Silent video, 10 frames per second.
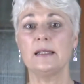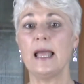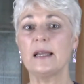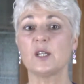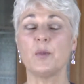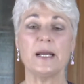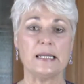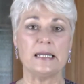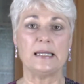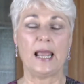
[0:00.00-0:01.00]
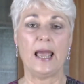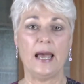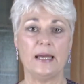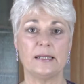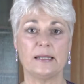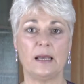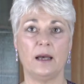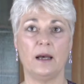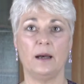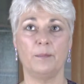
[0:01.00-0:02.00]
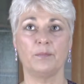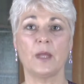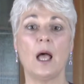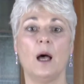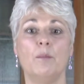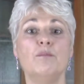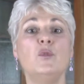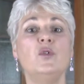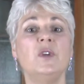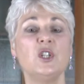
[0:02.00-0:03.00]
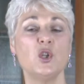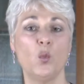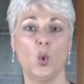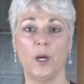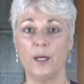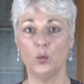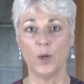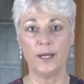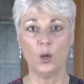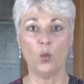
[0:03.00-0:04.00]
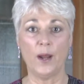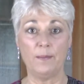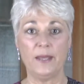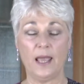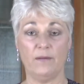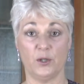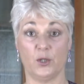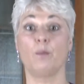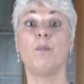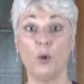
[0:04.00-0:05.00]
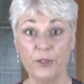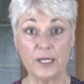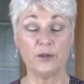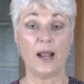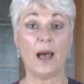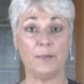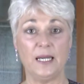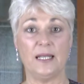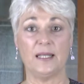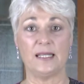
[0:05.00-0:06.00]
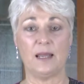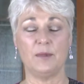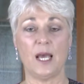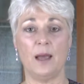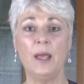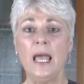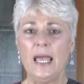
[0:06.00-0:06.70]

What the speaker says: expresses as a moving toward and running away behavior. So both things are happening at the same time.